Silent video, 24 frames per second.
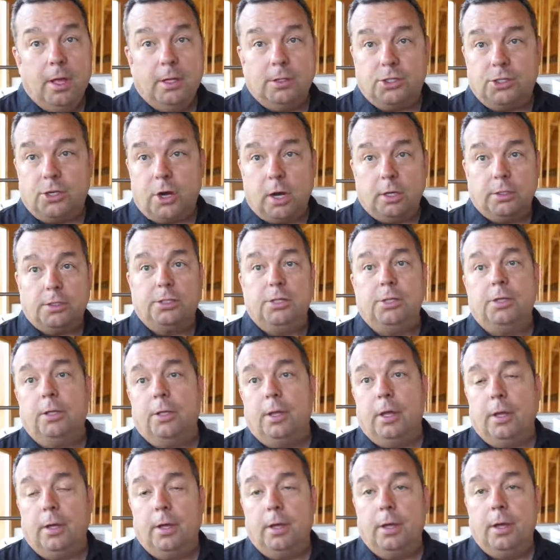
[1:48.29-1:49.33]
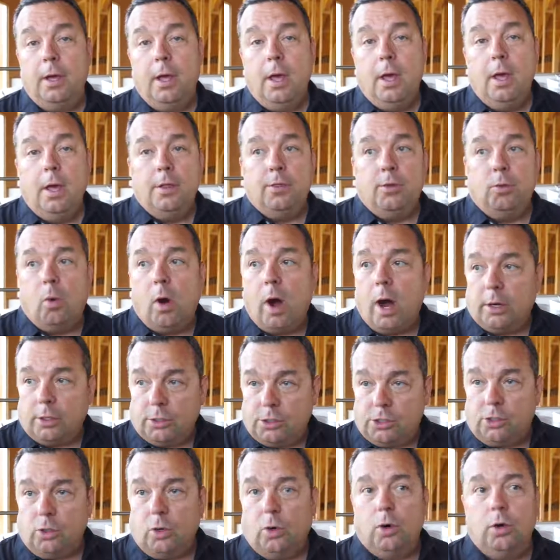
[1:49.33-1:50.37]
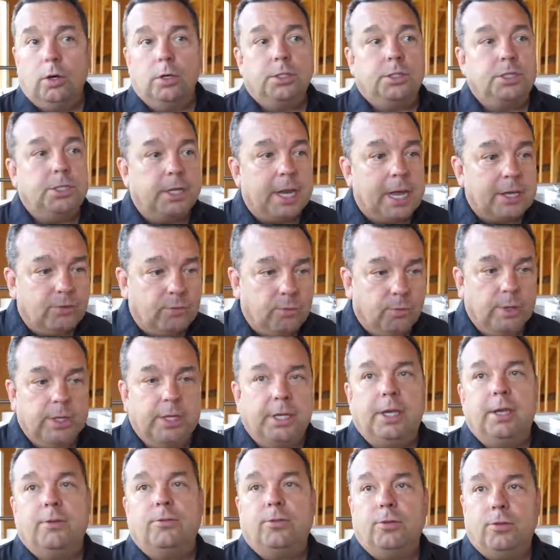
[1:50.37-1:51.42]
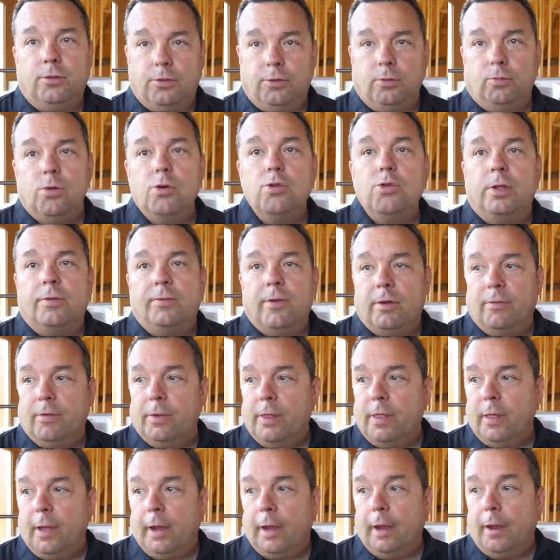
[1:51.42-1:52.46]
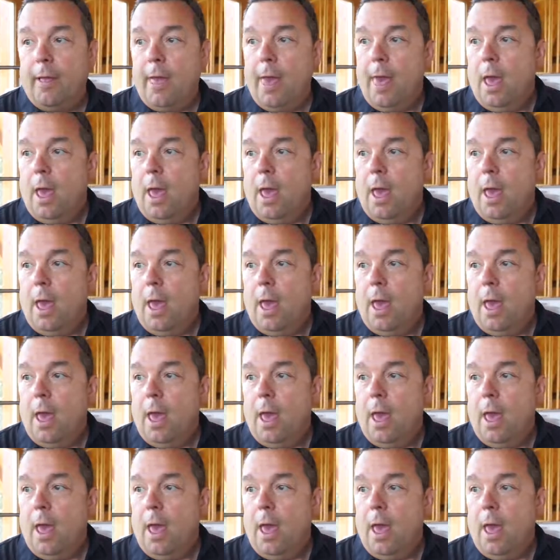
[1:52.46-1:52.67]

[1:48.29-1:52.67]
It starts in the water source, and that's what really gives us the root of everything.